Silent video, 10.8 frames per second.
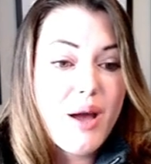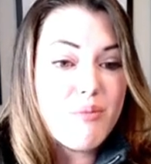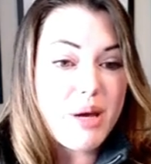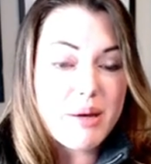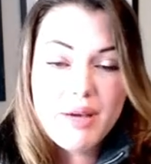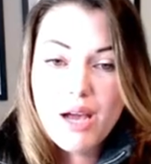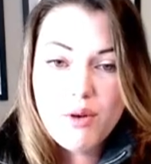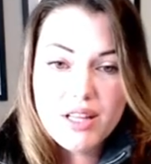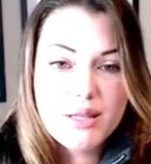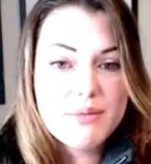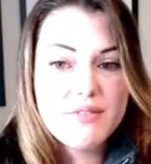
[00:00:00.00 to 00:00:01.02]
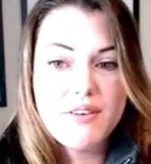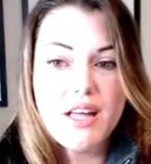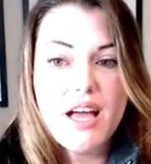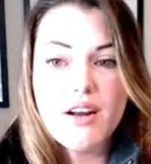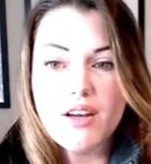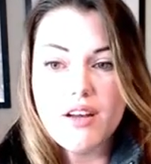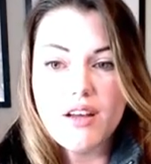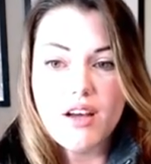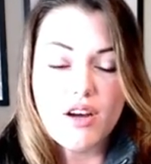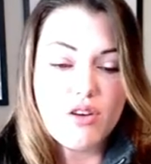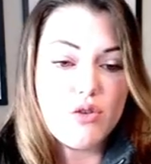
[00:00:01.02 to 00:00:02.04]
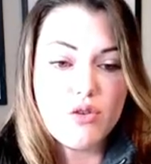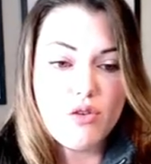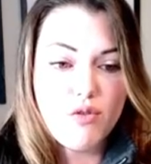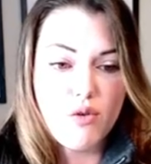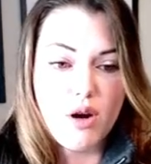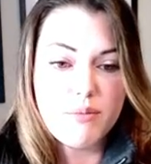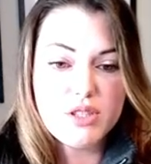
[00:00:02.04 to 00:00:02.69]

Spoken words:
maybe I want them to fill out a Google form.